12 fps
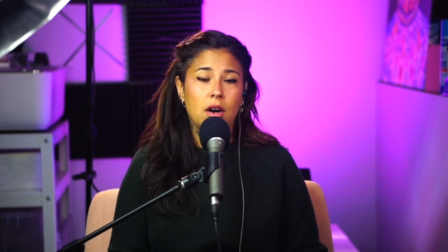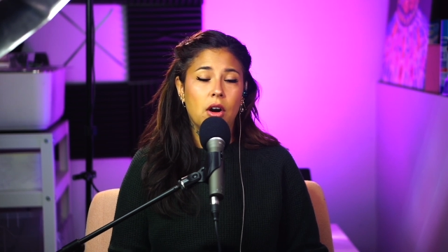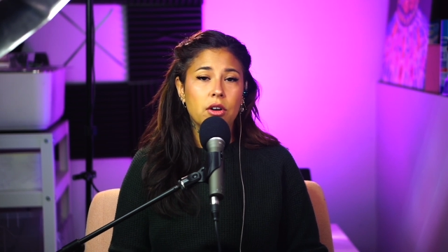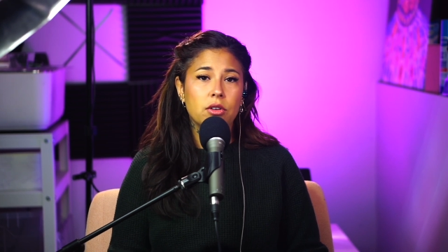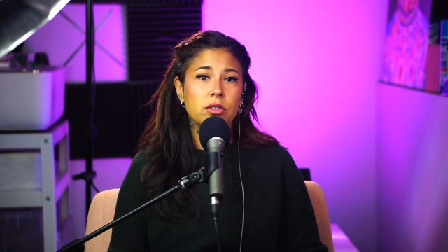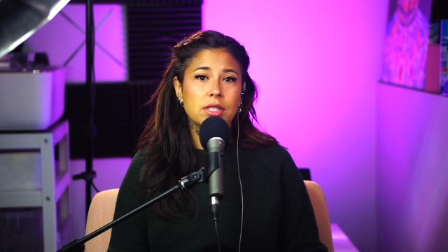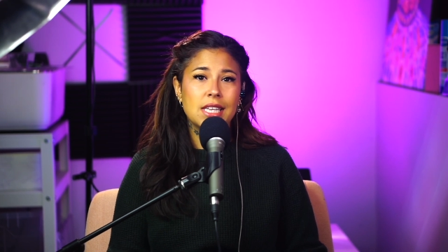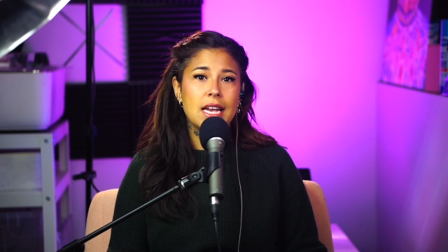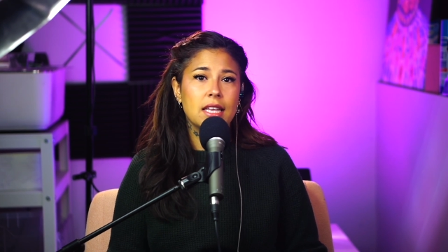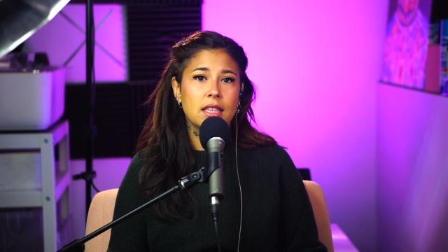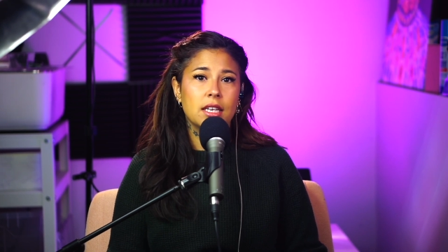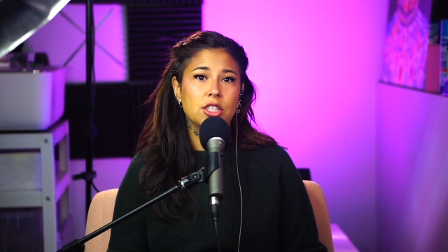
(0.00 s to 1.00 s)
Articles
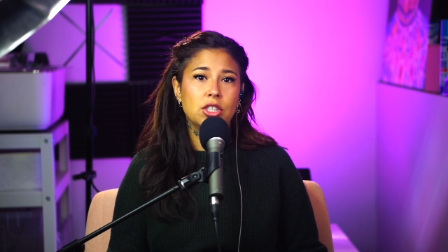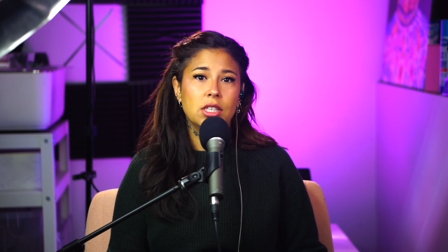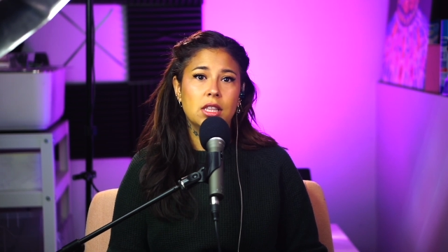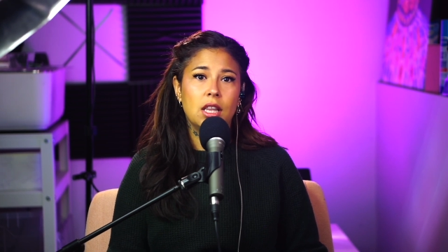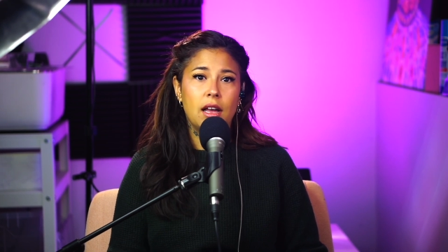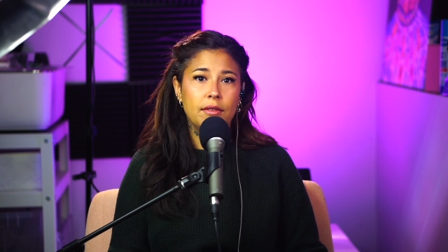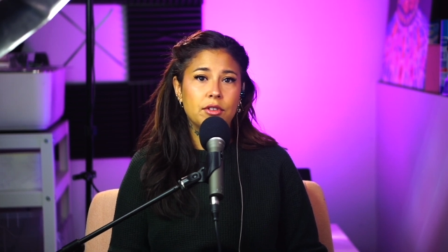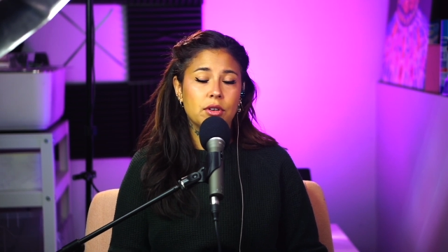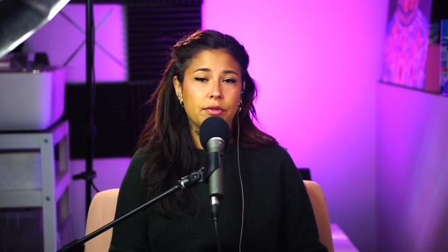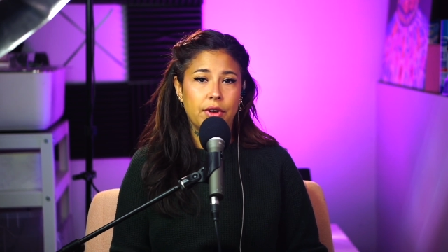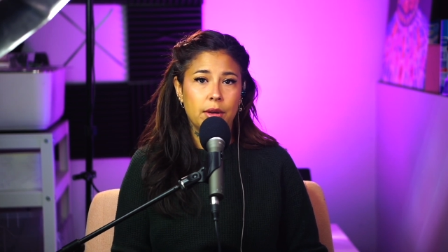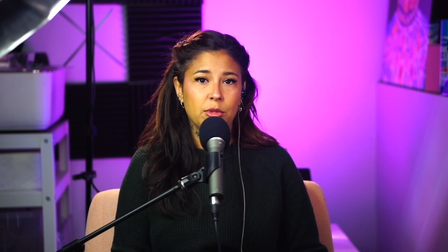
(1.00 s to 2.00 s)
saying that she'd left her
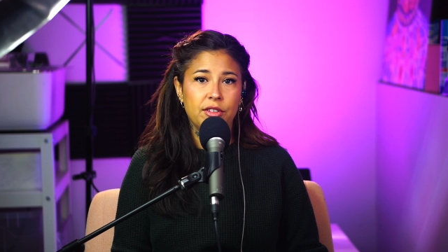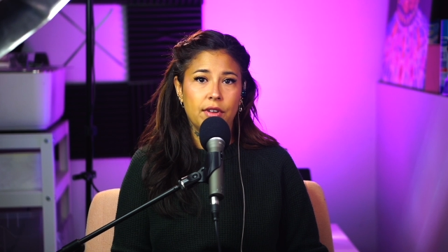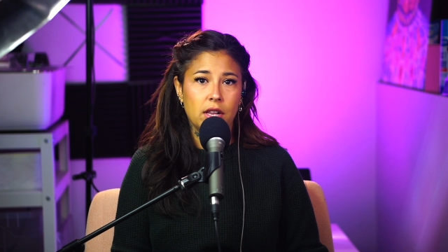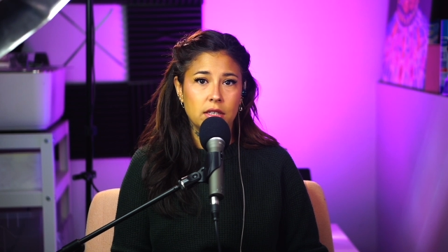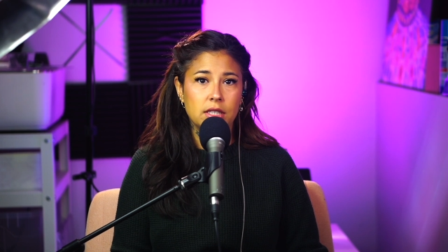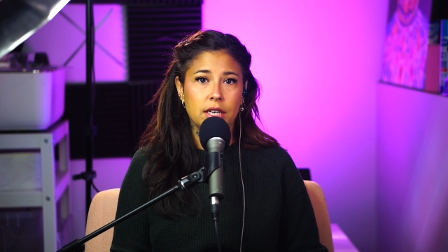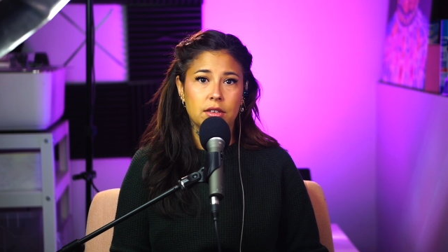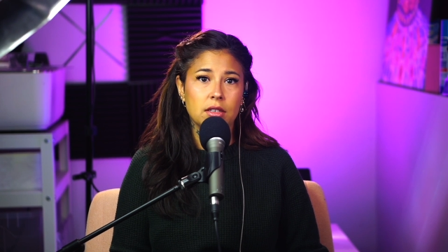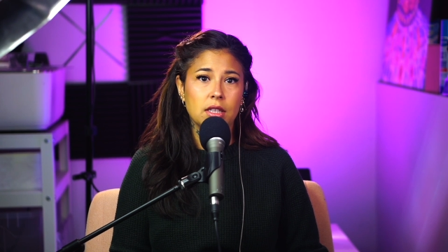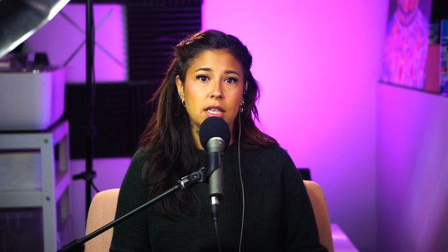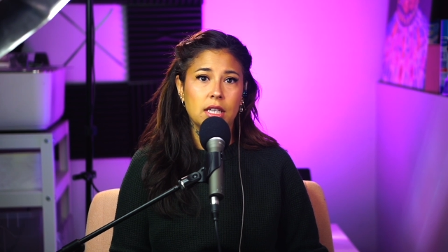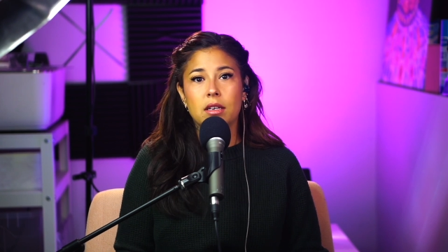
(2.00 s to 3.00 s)
family
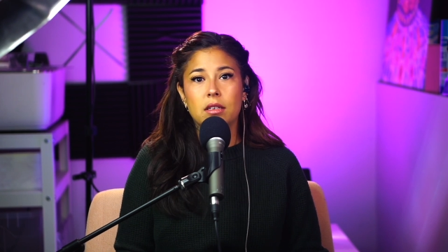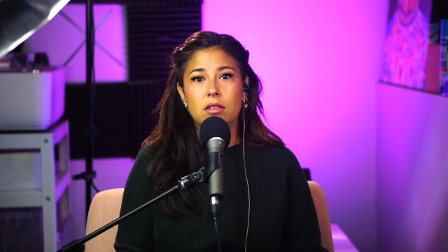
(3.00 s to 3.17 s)
voluntarily.